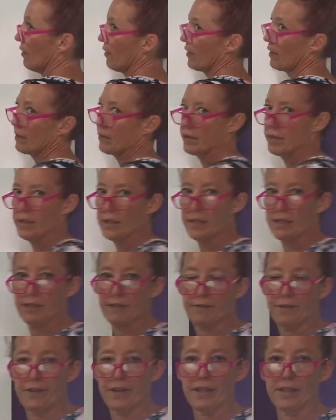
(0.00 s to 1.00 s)
There's the
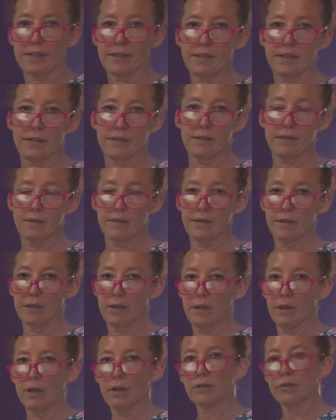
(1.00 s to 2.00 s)
difference.
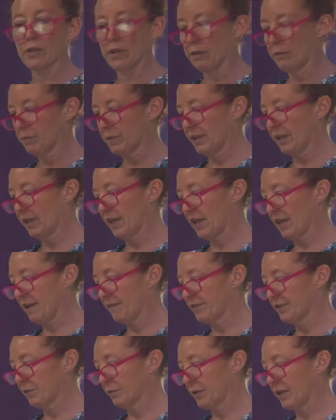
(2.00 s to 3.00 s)
So you really
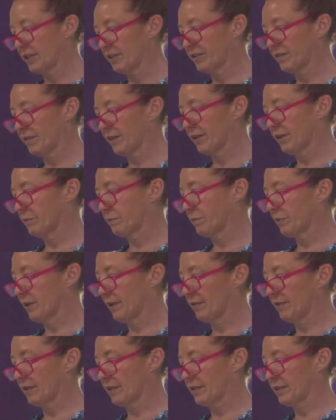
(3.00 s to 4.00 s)
have to watch for your
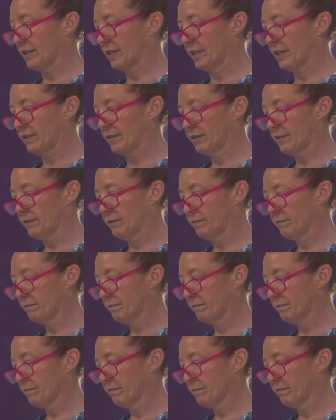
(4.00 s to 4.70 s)
parentheses.